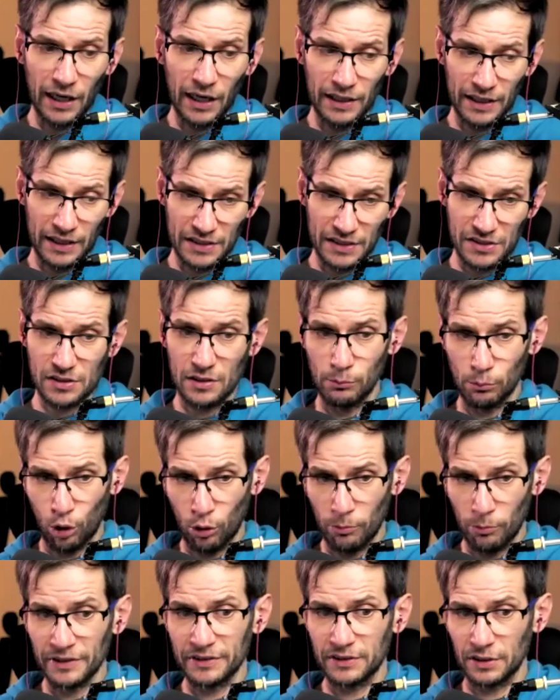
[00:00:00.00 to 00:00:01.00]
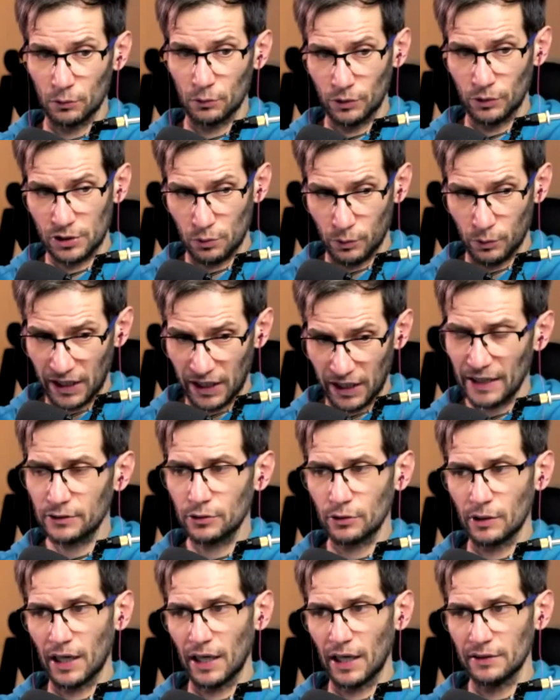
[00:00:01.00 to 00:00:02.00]
is the moment in which we get
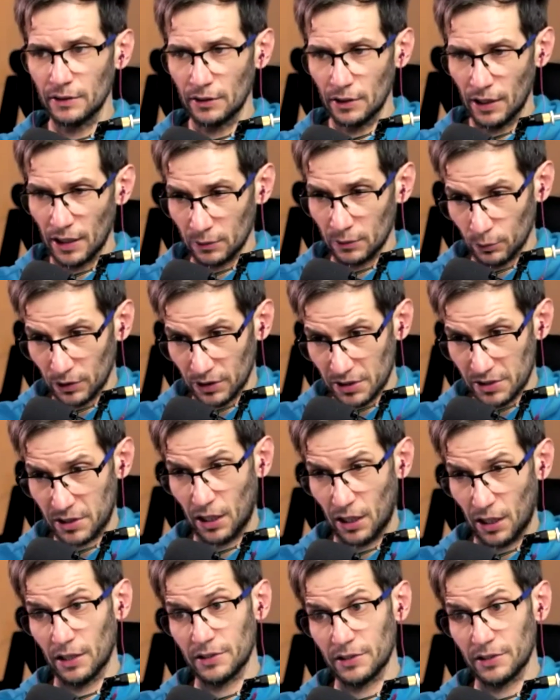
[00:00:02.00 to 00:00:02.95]
together and we discuss.